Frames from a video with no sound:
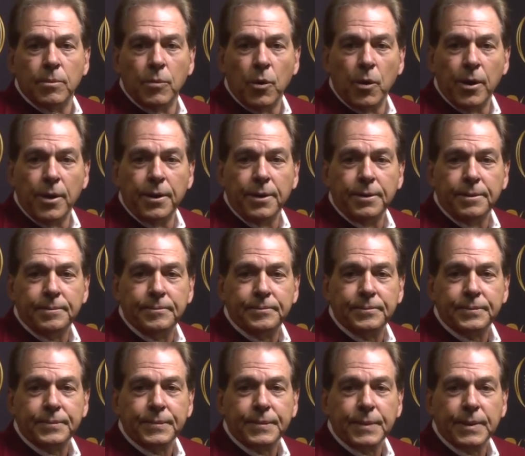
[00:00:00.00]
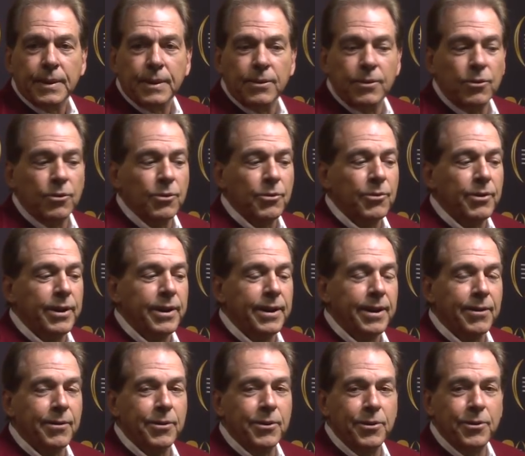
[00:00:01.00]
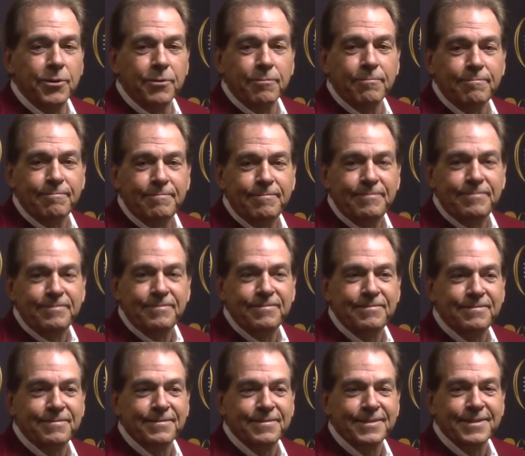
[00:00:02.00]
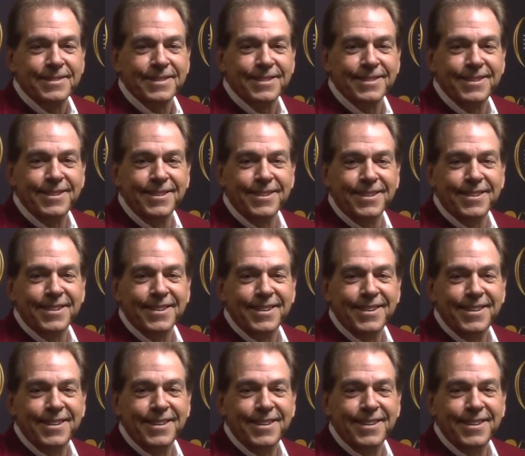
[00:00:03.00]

Morning. Doing great. How are you? Good.